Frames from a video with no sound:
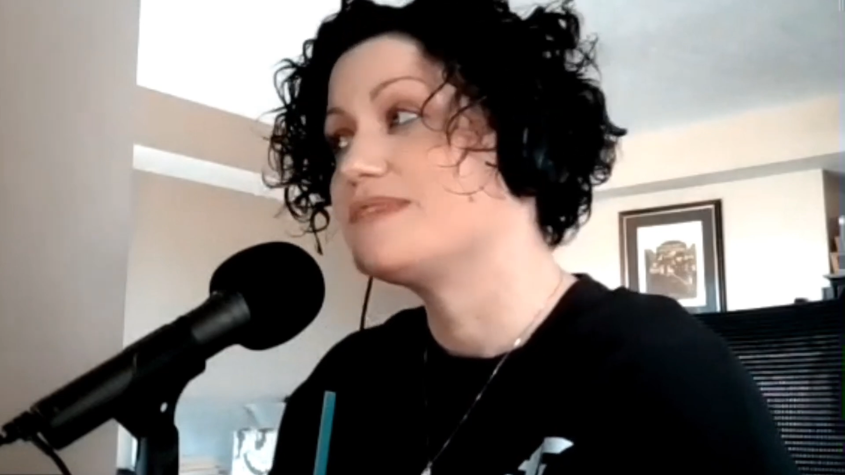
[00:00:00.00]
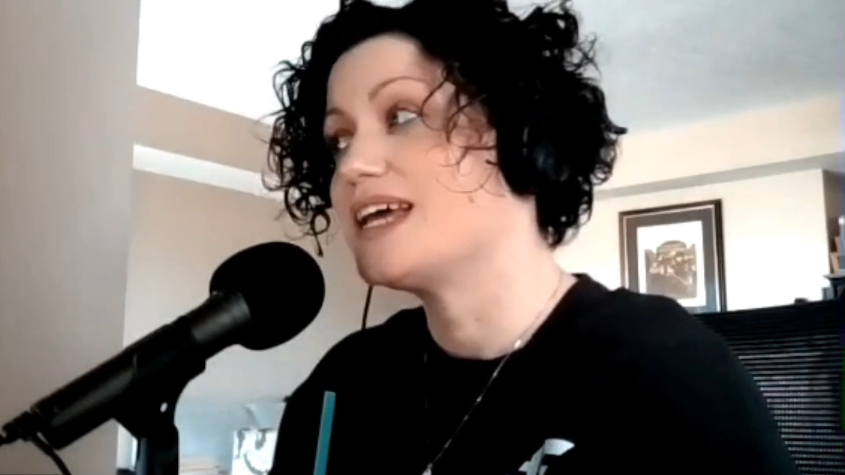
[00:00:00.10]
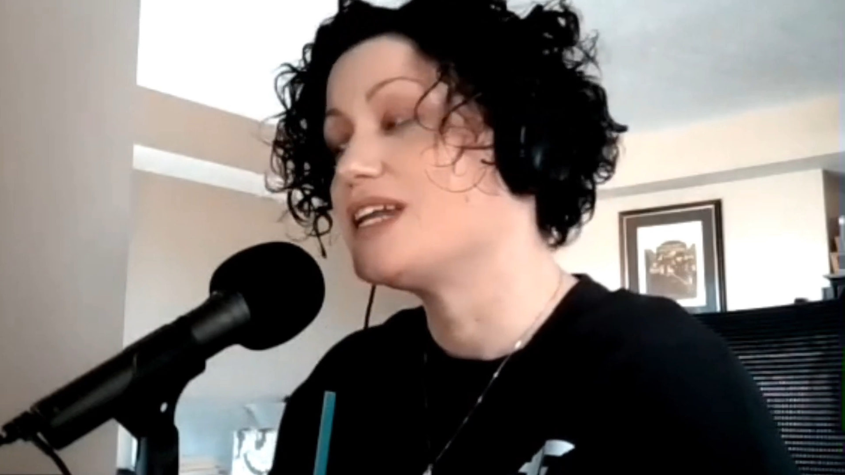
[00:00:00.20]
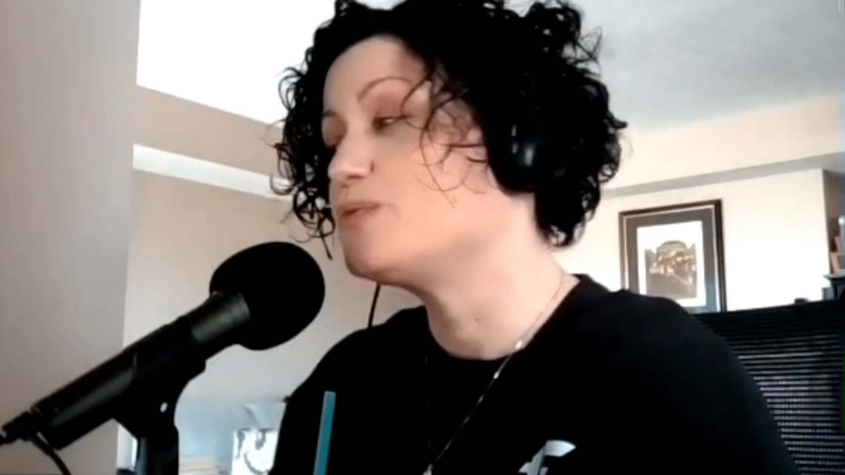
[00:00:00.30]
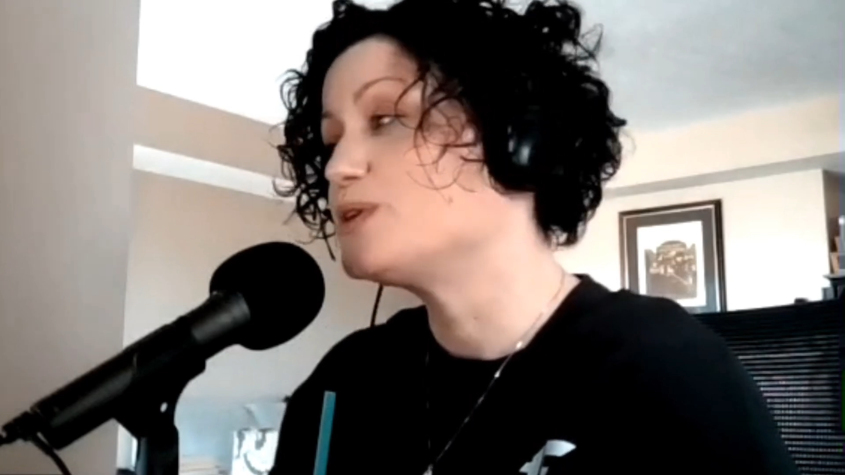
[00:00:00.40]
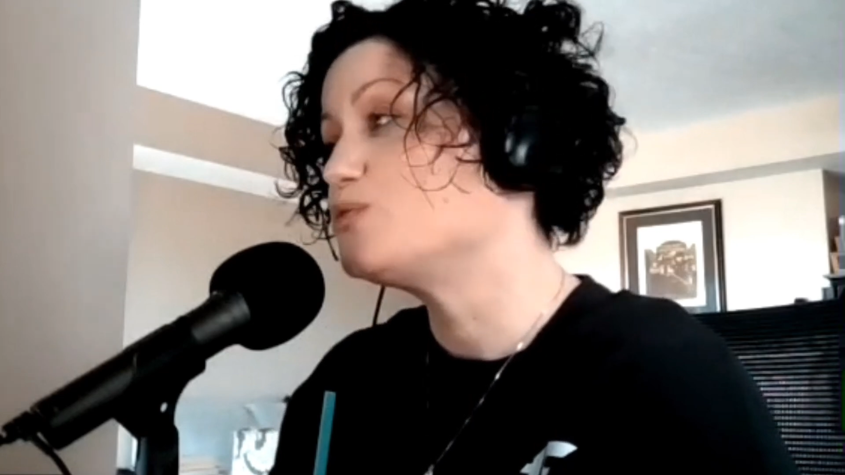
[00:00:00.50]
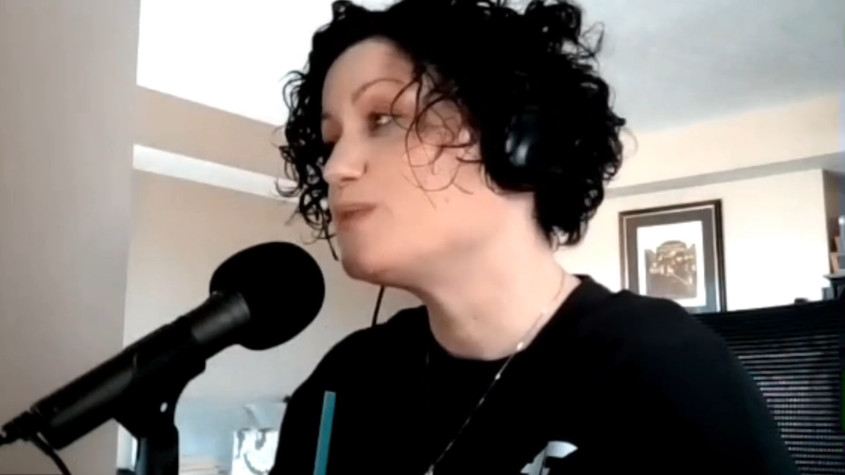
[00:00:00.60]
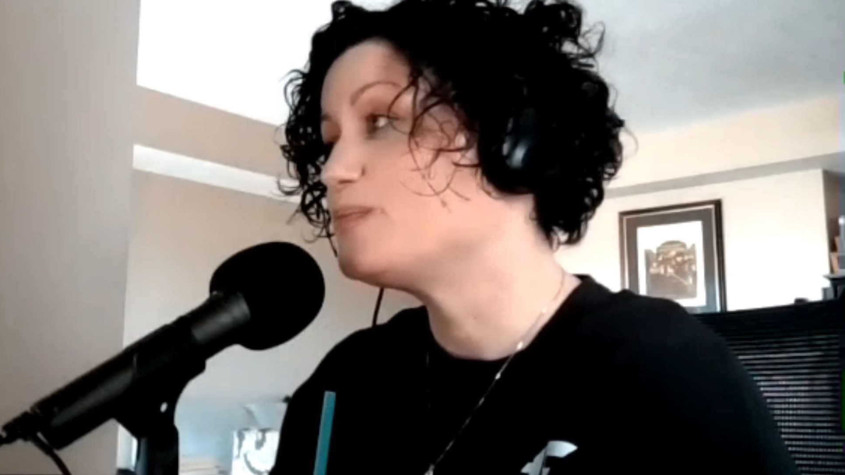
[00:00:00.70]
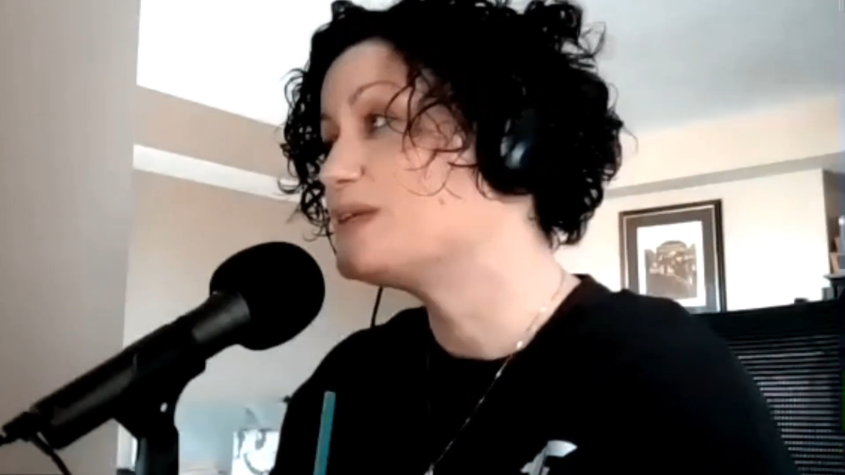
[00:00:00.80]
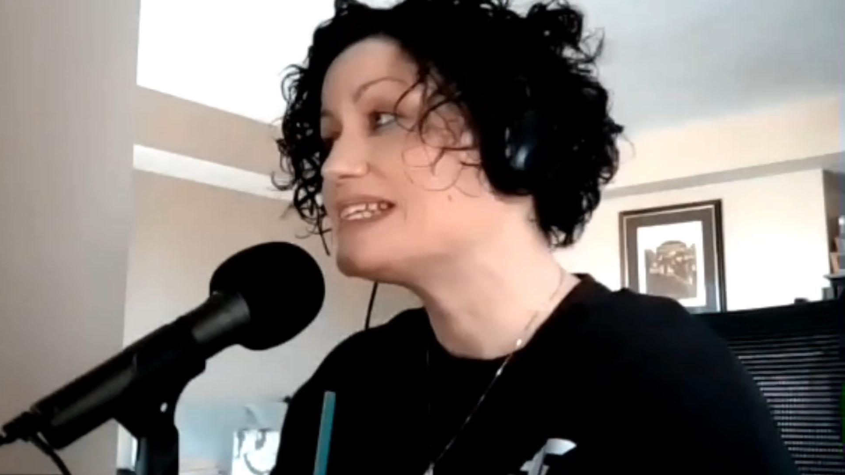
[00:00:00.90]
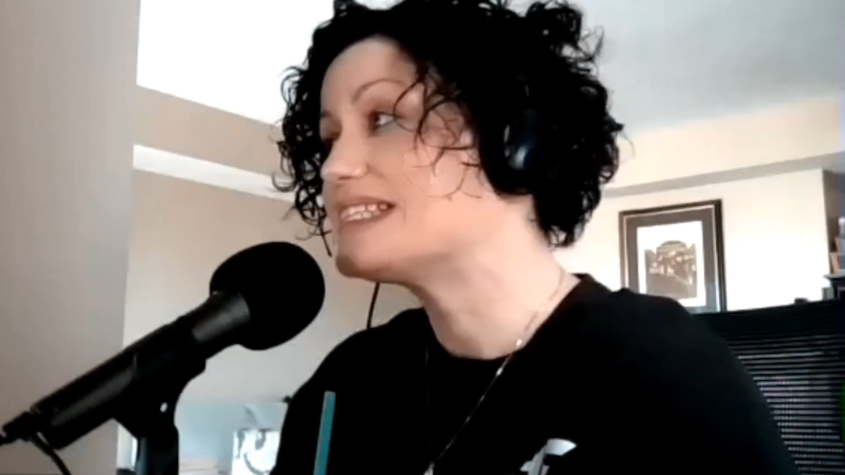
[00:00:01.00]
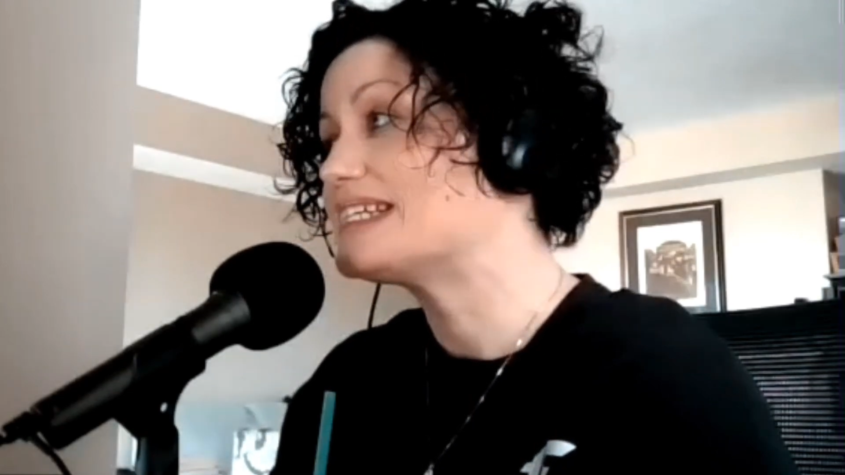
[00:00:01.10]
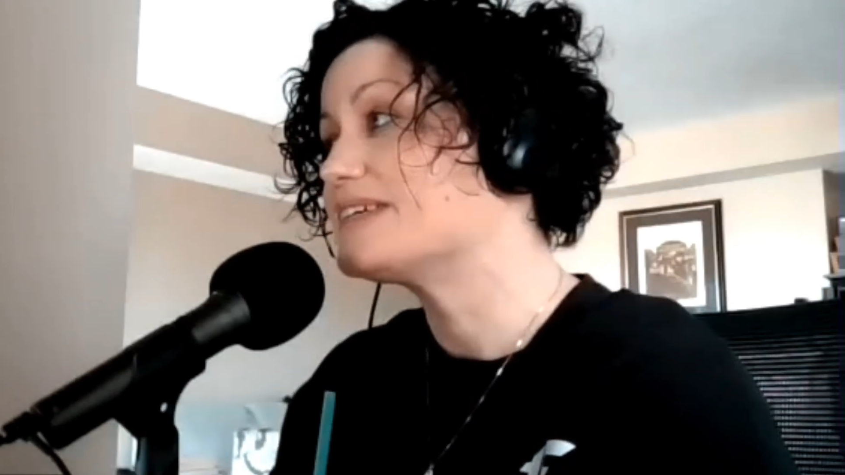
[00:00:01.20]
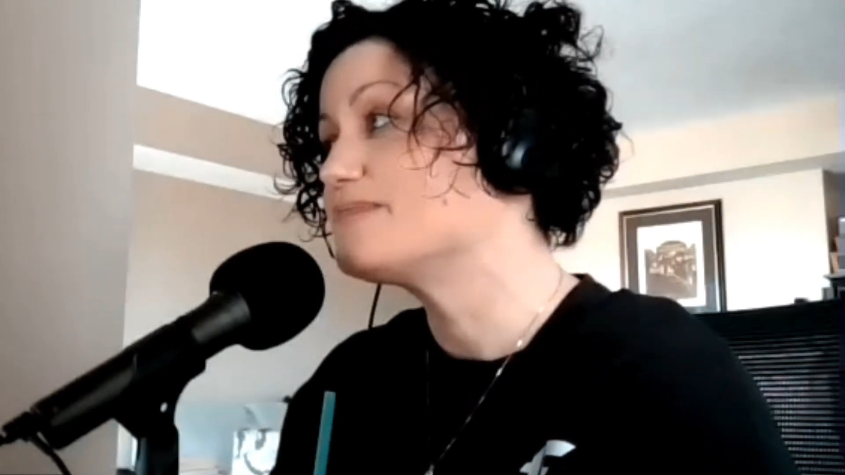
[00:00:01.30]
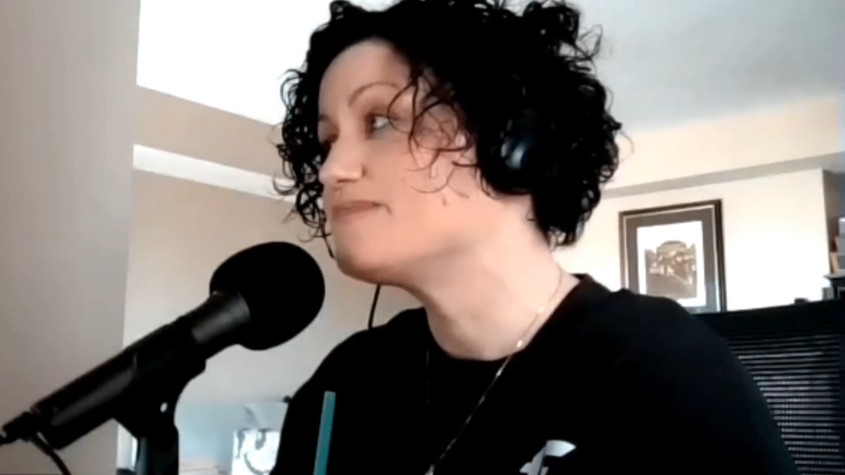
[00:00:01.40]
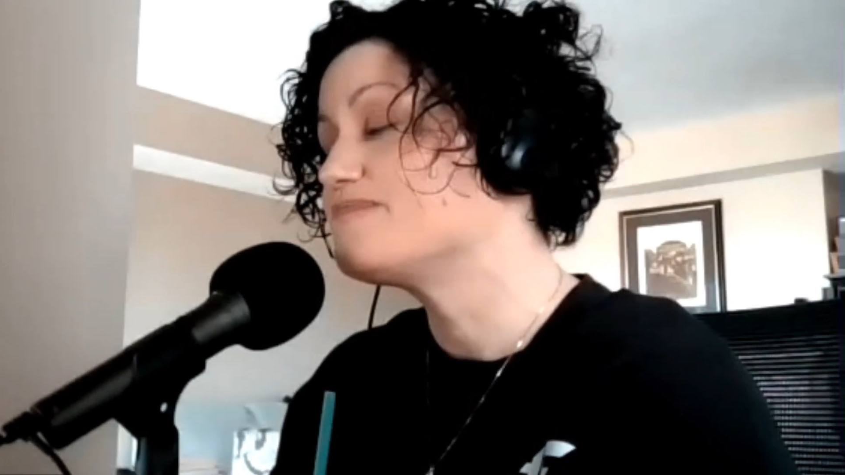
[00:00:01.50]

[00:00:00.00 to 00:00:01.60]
anyone who might be listening